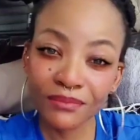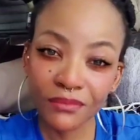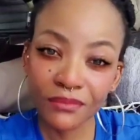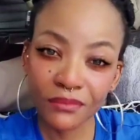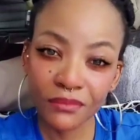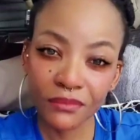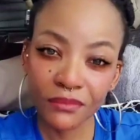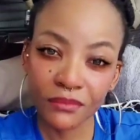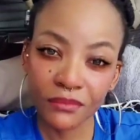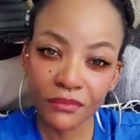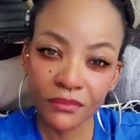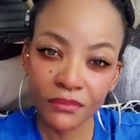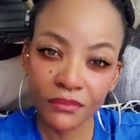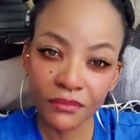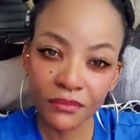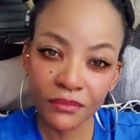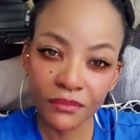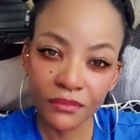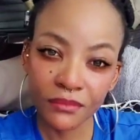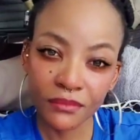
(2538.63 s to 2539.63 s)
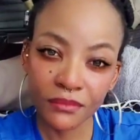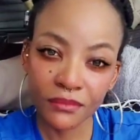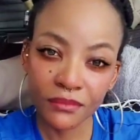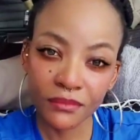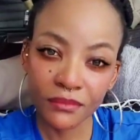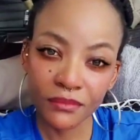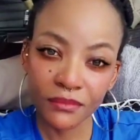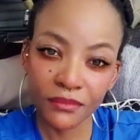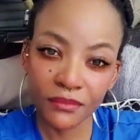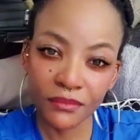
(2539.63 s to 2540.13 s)

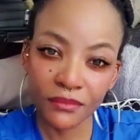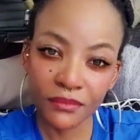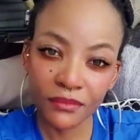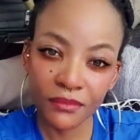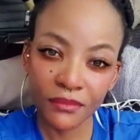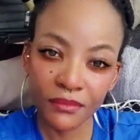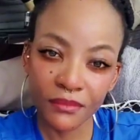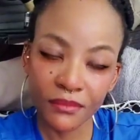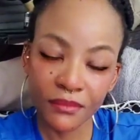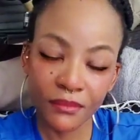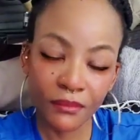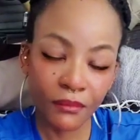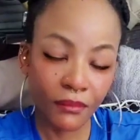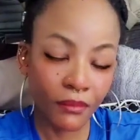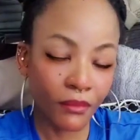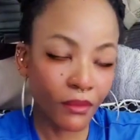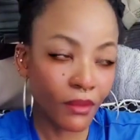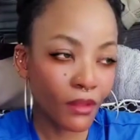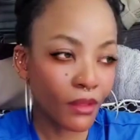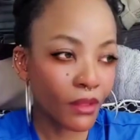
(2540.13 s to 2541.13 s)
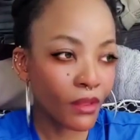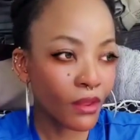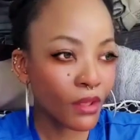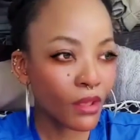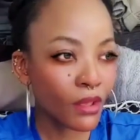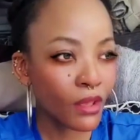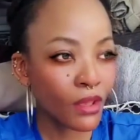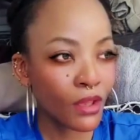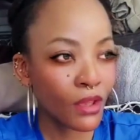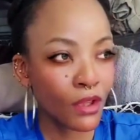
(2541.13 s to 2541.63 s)

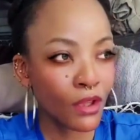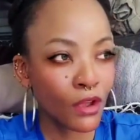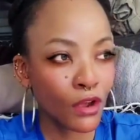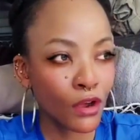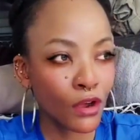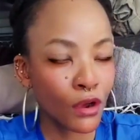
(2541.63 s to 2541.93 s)
(silence)